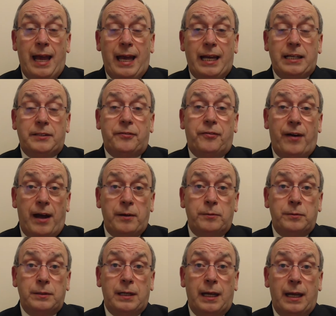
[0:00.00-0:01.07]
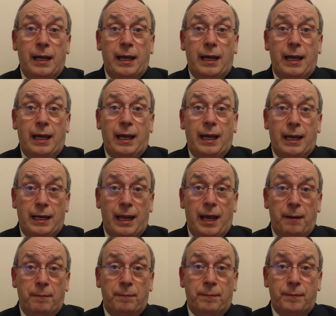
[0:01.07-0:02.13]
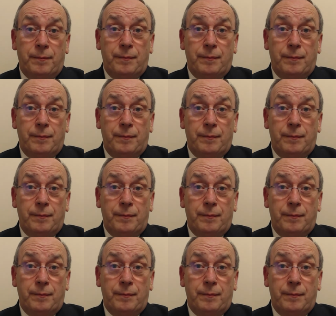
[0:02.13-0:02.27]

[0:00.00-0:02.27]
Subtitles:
is found in him.